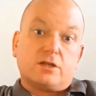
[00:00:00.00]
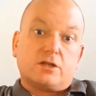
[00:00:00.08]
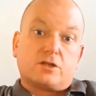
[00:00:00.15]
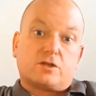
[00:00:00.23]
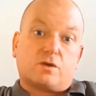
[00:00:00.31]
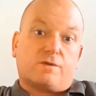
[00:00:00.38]

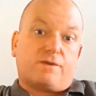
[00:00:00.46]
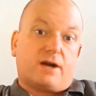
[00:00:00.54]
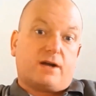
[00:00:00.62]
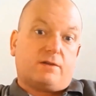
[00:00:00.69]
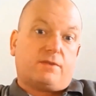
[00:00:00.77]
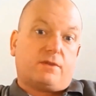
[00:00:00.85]
So,
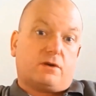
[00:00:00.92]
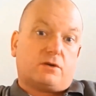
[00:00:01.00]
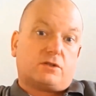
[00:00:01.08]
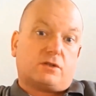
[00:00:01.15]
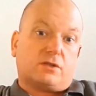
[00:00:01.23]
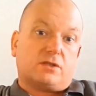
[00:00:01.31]
final
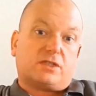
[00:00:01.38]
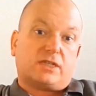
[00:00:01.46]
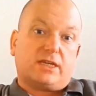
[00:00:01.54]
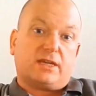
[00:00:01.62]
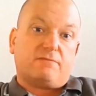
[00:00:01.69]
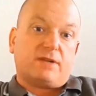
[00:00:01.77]
thoughts on The
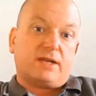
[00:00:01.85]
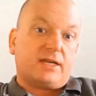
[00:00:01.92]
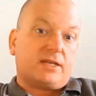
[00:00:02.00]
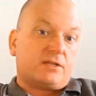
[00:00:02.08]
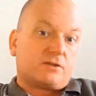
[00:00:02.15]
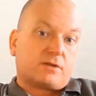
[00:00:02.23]
Singing
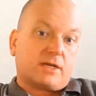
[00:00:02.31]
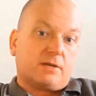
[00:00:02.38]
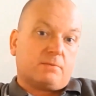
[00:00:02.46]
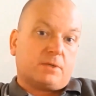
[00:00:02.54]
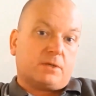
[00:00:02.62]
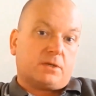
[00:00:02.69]
Ringing Tree
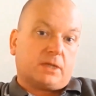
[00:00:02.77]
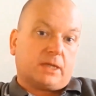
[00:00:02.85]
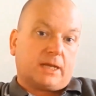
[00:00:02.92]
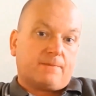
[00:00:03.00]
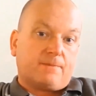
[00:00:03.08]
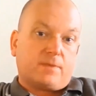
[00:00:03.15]
at
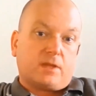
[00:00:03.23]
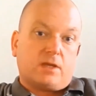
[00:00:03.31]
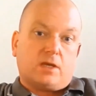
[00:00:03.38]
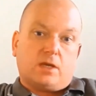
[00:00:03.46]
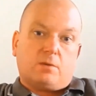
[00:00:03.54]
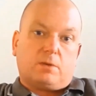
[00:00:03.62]
Burnley.
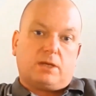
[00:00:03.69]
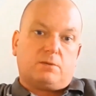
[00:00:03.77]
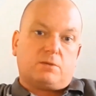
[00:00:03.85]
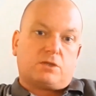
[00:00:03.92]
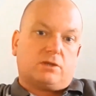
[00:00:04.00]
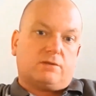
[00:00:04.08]
Well, it
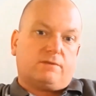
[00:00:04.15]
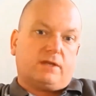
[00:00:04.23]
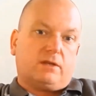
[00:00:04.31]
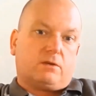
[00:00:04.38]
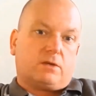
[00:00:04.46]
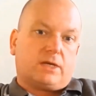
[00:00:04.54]
was a lovely
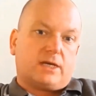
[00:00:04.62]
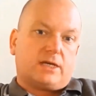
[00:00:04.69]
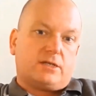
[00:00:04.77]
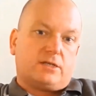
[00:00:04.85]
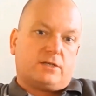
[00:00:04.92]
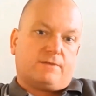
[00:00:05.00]

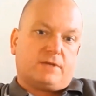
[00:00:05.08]
location to